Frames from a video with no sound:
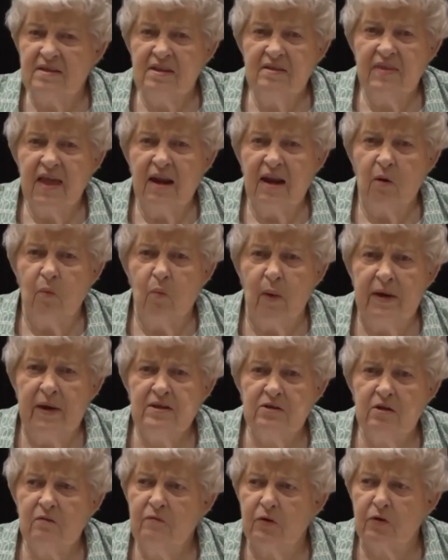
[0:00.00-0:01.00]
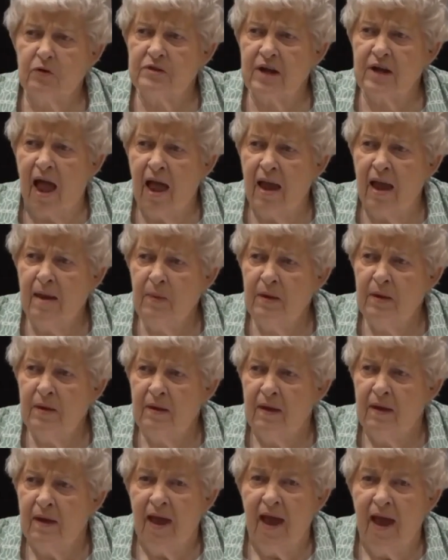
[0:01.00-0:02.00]
Isn't that a waste of your time?
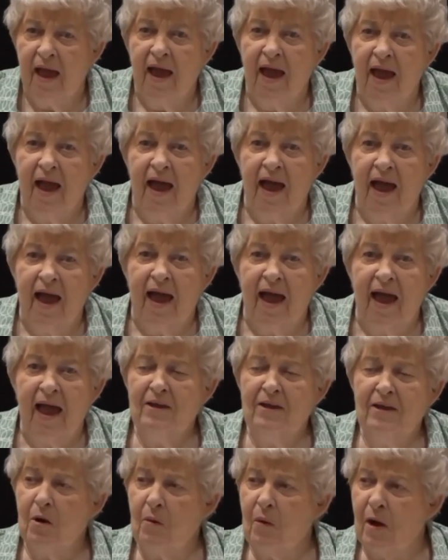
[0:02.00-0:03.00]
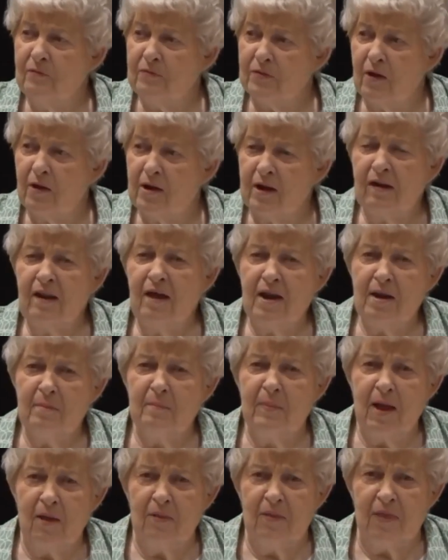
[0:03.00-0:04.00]
And you know, I've thought a
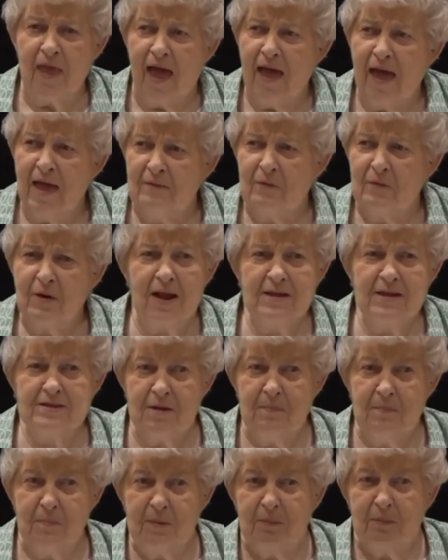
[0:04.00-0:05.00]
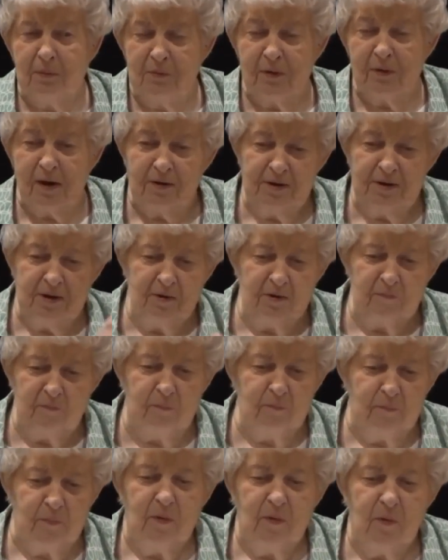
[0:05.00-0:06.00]
lot about that when I see people around
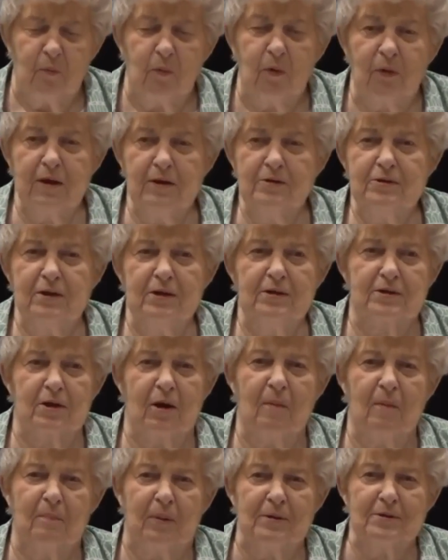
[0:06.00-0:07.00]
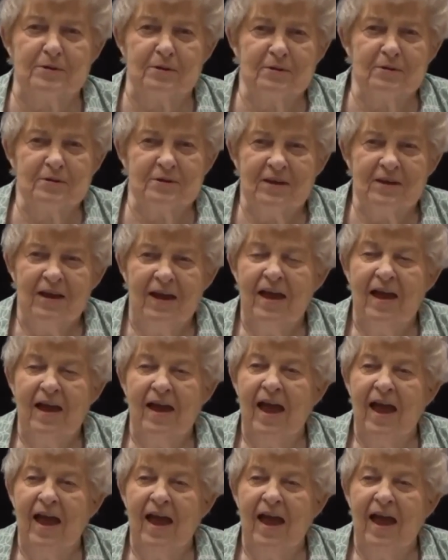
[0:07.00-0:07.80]
here working jigsaw puzzles.